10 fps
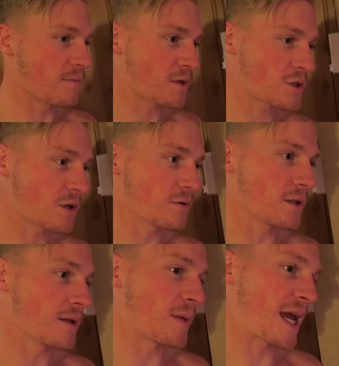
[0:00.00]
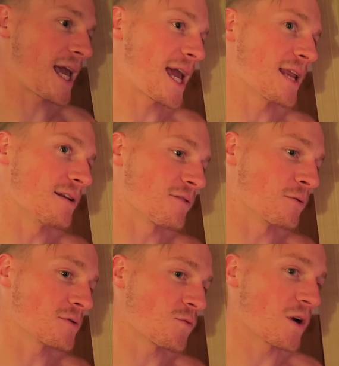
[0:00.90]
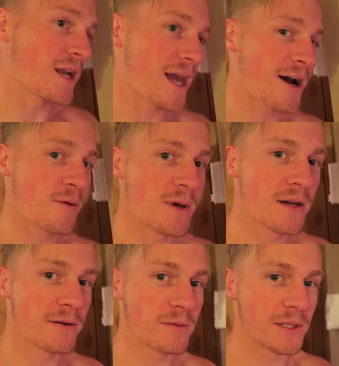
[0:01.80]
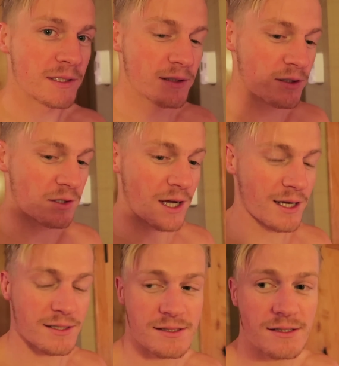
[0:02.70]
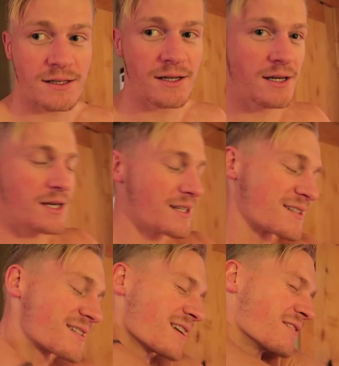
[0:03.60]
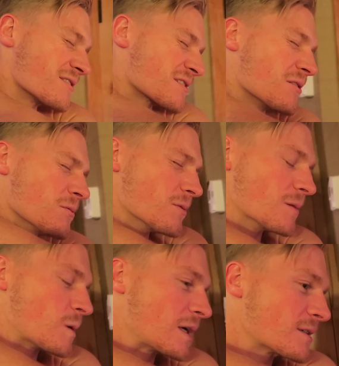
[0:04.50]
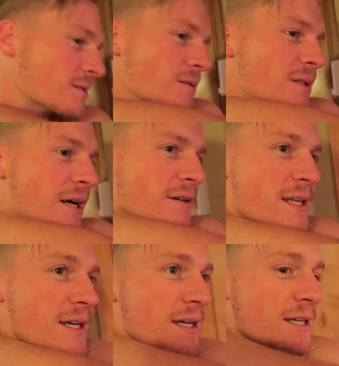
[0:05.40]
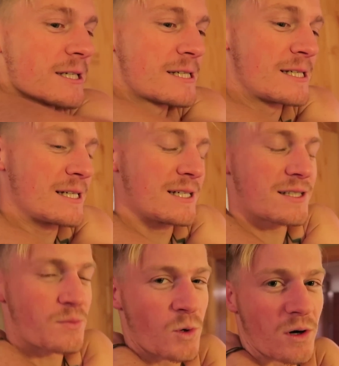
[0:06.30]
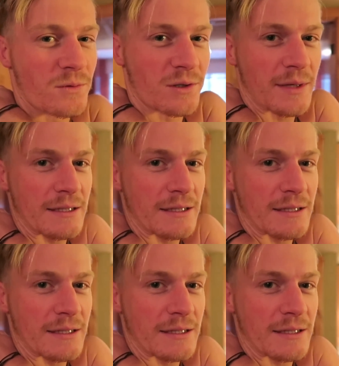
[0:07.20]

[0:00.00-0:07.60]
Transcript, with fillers: then my shoulder, then my head. If I wasn't wearing a helmet, I would have been concussed. Instead, I've just got whiplash all down here. Tomorrow, I'm not gonna